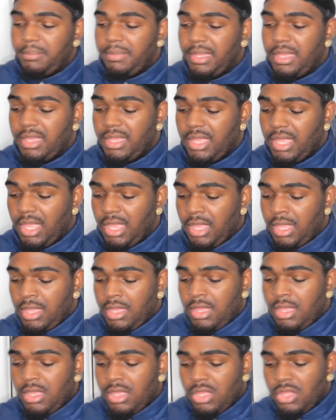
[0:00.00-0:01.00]
man.
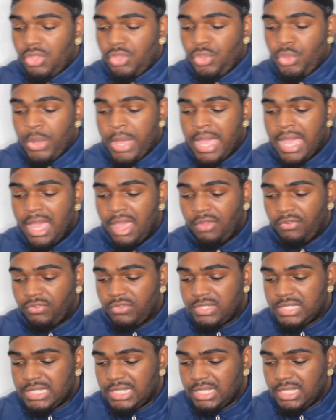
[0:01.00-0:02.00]
You
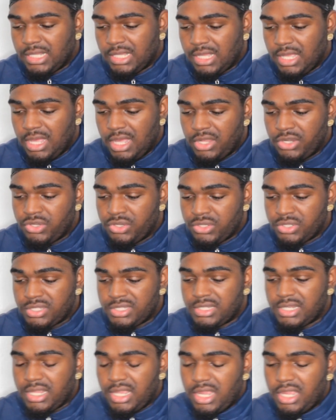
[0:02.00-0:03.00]
have to
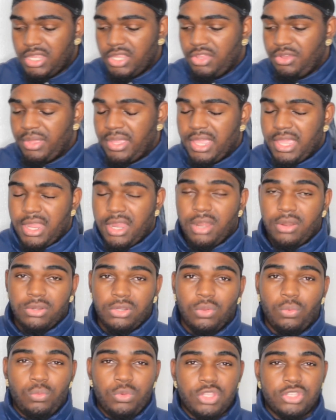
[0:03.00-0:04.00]
understand your hair,
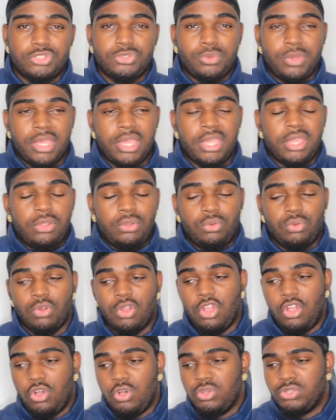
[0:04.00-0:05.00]
which way it
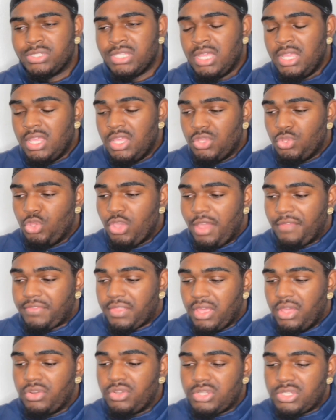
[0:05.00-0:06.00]
grows. You have to
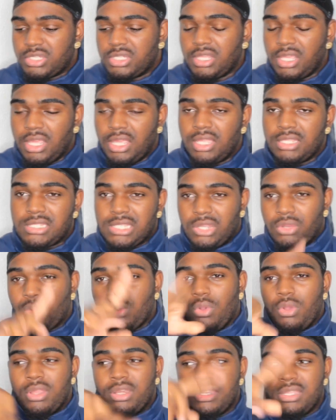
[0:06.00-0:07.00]
understand, is it
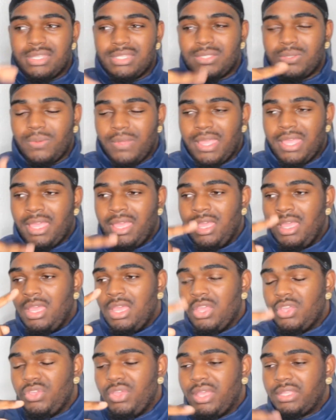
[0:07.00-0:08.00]
growing this way?
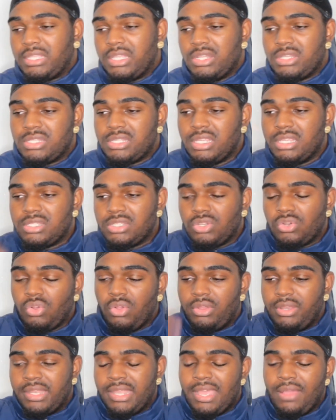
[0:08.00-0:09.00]
You have to understand, is it
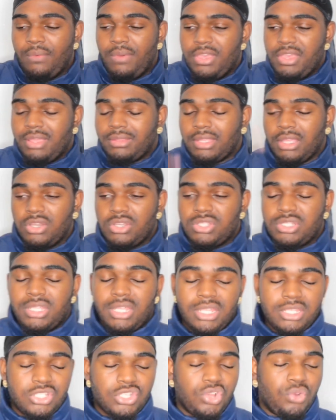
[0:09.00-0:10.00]
growing that way? You have to
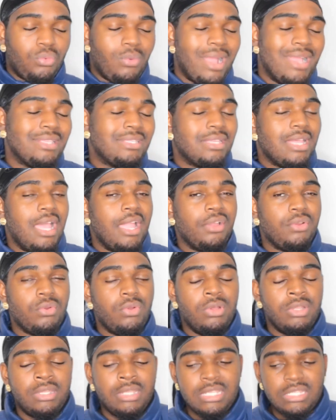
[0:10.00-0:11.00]
understand, is your right side
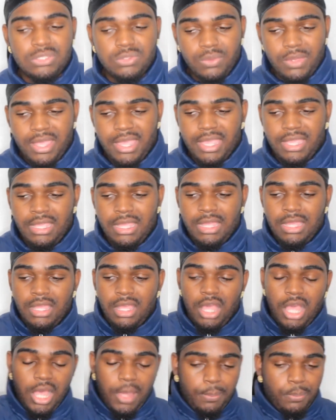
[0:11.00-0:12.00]
growing this way,
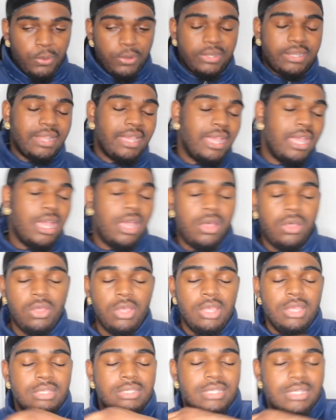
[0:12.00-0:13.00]
up or down,
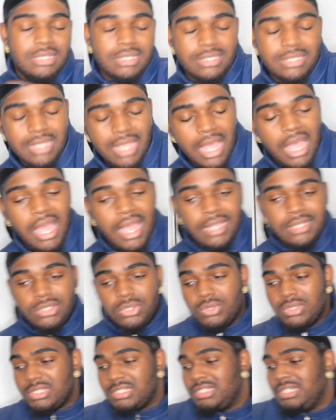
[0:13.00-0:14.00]
to the side,
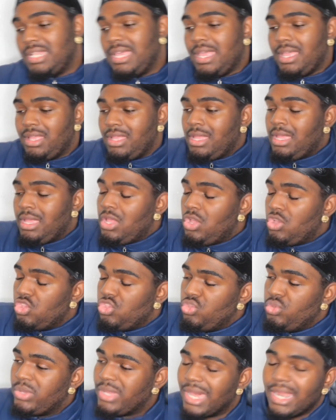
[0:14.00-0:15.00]
to a slant?
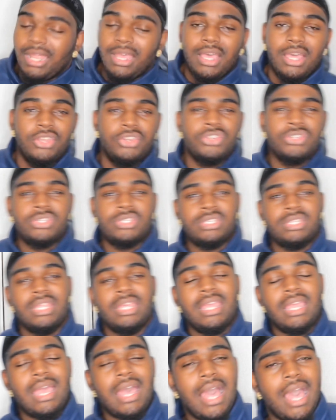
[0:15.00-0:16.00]
You gotta
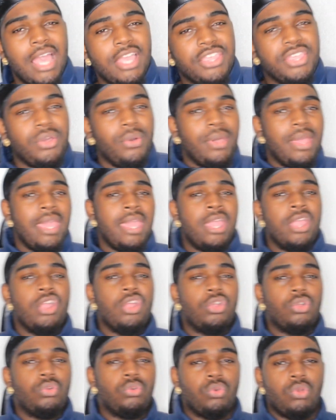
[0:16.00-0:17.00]
understand how your
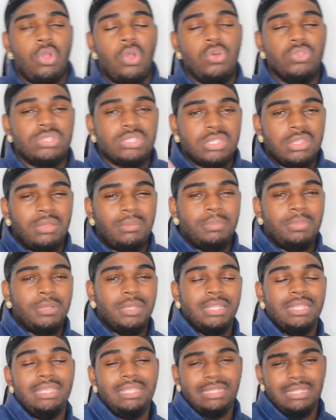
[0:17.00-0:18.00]
hair grows
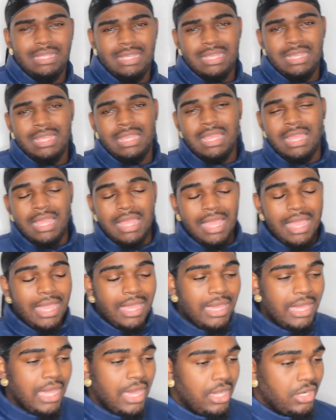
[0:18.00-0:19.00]
completely,
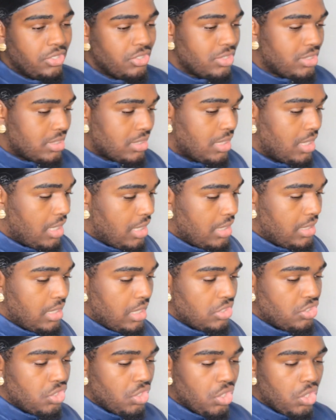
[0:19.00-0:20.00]
and understand
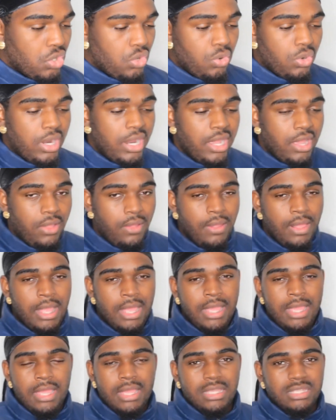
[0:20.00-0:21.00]
that your crown
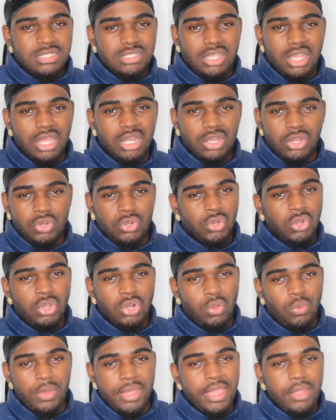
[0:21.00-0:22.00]
is gonna grow
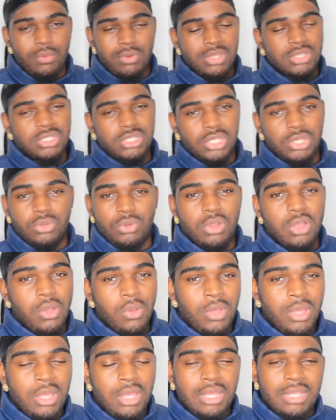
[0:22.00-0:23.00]
the way it wants to grow.
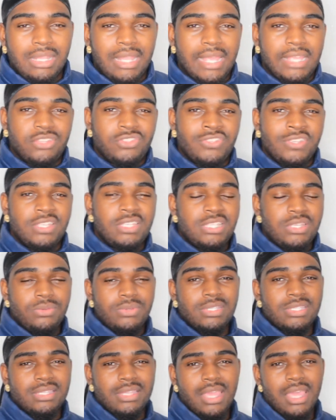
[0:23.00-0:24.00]
Like Jeezy
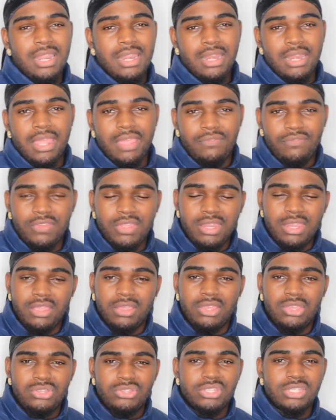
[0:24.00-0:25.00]
was saying in that
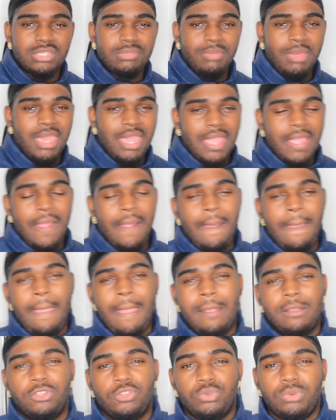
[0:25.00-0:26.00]
video he just made,
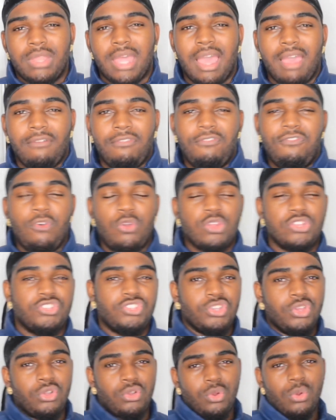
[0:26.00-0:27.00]
do not
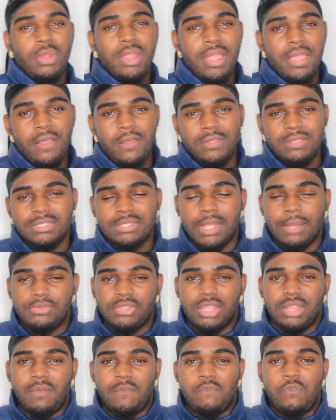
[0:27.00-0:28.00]
force your crown. Stop
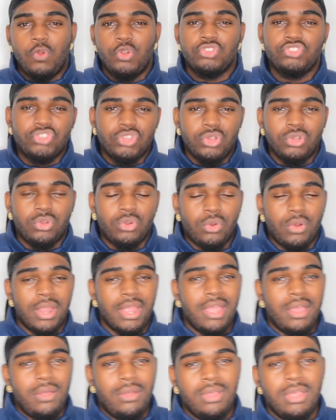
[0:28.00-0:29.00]
trying to force your
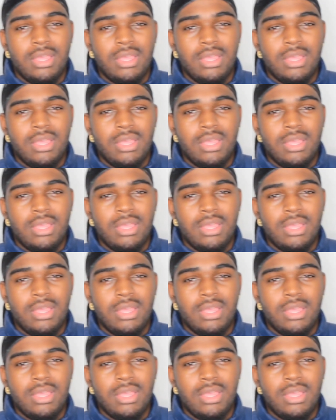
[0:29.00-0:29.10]
crown.